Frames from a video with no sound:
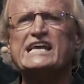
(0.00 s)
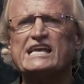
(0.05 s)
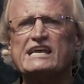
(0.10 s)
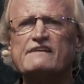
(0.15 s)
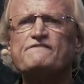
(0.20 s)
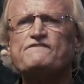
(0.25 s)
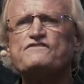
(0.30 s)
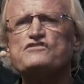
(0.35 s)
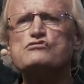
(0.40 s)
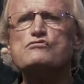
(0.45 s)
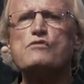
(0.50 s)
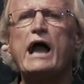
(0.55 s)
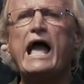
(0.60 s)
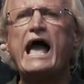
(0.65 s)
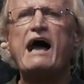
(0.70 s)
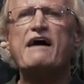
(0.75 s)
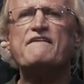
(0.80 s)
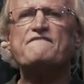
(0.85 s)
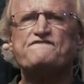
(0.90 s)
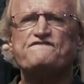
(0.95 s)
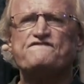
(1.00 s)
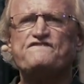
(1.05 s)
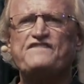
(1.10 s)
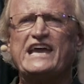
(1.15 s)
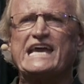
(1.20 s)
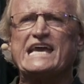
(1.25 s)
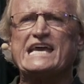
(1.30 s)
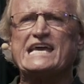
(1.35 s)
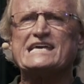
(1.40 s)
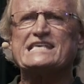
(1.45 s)
if you have
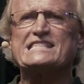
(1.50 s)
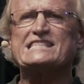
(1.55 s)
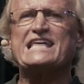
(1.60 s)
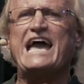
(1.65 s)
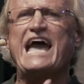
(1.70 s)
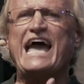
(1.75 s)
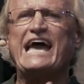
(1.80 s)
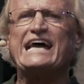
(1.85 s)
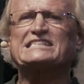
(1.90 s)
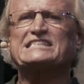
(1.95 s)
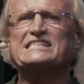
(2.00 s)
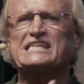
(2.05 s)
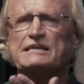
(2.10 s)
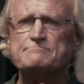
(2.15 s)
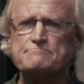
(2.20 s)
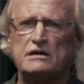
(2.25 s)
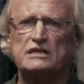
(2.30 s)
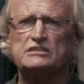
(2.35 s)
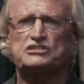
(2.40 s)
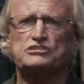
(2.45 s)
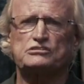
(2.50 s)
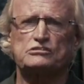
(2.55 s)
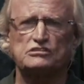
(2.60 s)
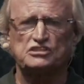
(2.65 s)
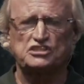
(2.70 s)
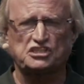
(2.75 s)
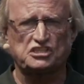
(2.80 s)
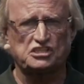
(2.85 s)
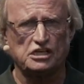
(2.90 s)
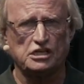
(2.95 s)
faith as a mustard
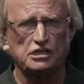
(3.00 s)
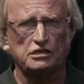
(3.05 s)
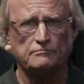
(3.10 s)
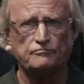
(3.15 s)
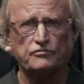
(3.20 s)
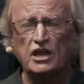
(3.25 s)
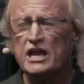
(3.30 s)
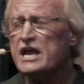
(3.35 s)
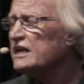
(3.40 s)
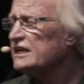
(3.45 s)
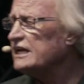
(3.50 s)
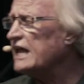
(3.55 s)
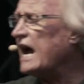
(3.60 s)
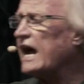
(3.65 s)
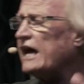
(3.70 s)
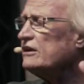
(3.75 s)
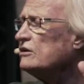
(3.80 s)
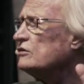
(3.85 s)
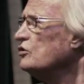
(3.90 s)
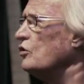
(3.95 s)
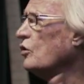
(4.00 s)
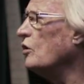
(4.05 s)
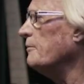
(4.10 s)
seed. Now, I don't know